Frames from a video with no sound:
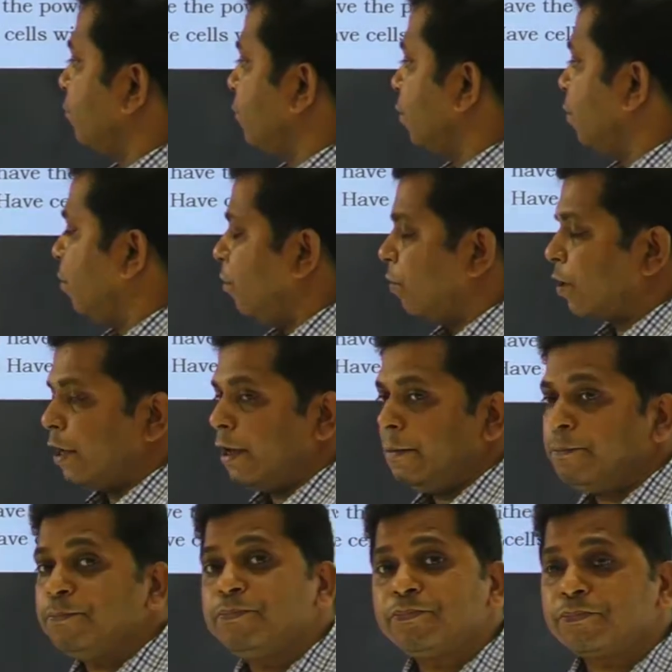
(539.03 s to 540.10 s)
Okay.
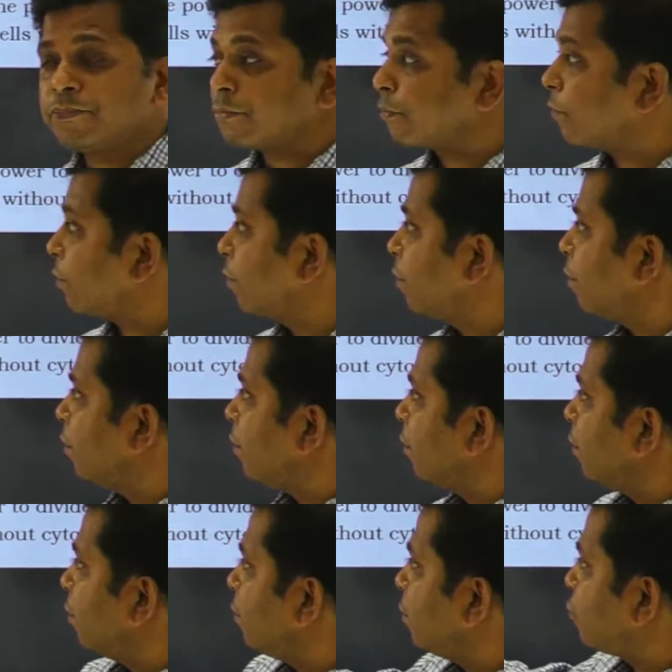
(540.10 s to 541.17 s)

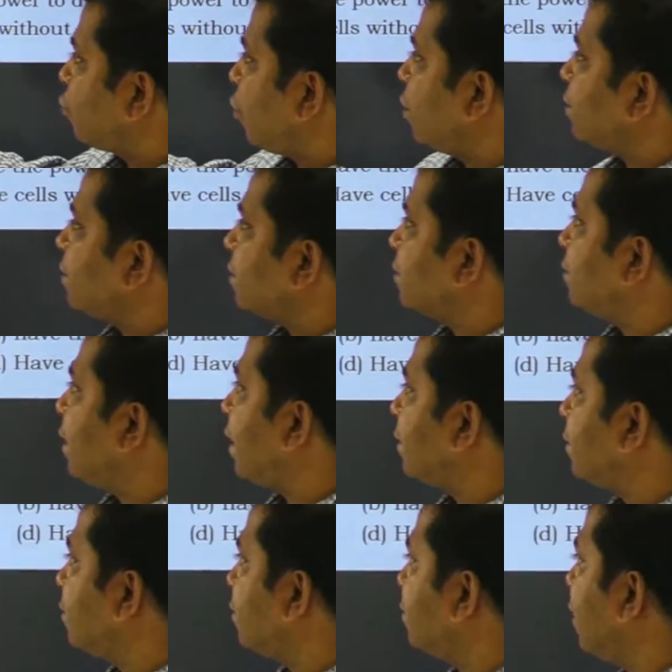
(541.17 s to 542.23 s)
The choices that
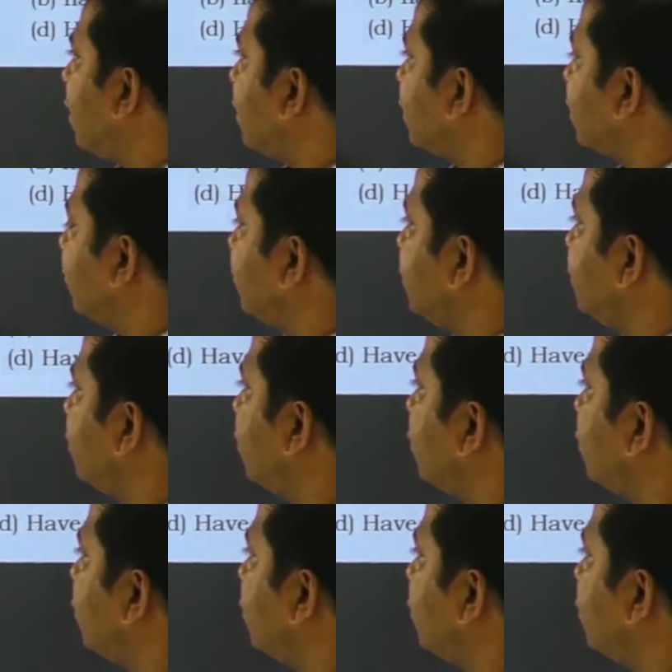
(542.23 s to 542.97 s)
are given here: